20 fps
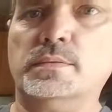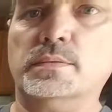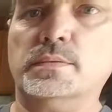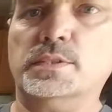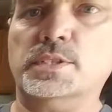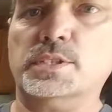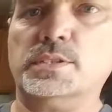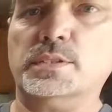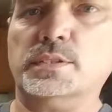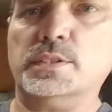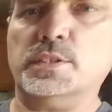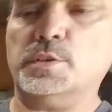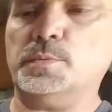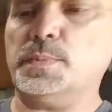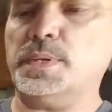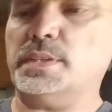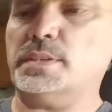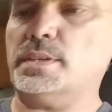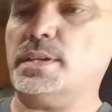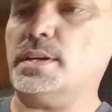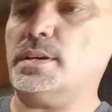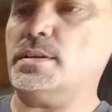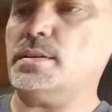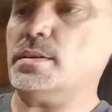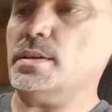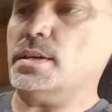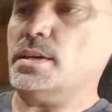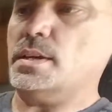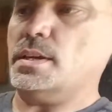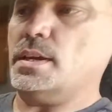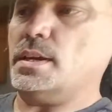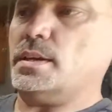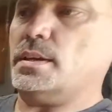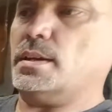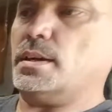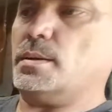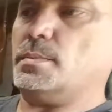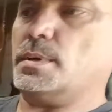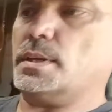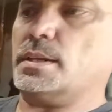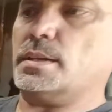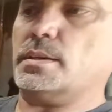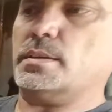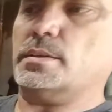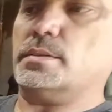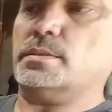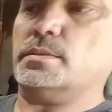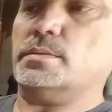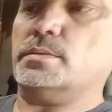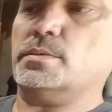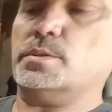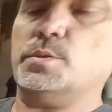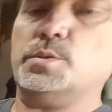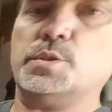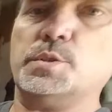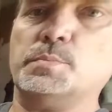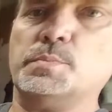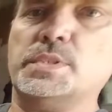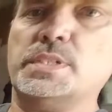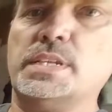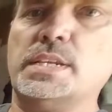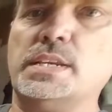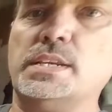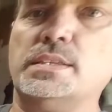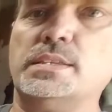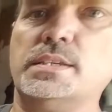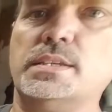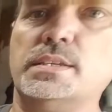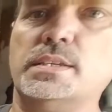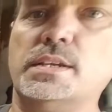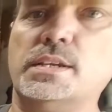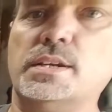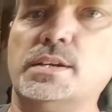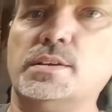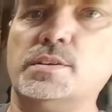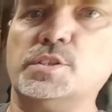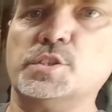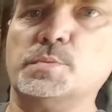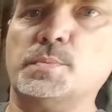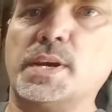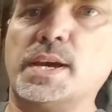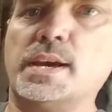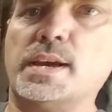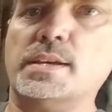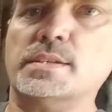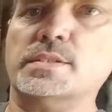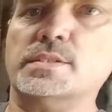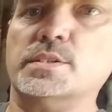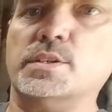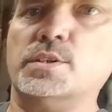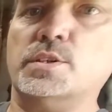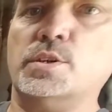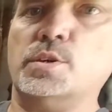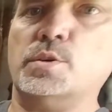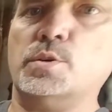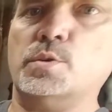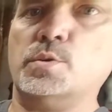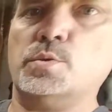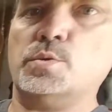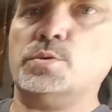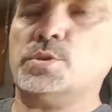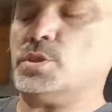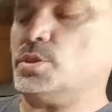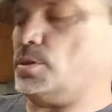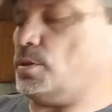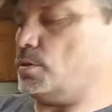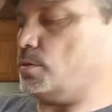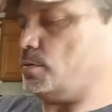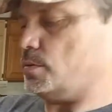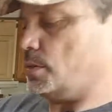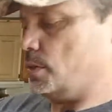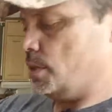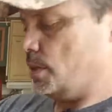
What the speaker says: just a little bit there. I'm gonna do some teeth in here, some eyes and a nose, you know,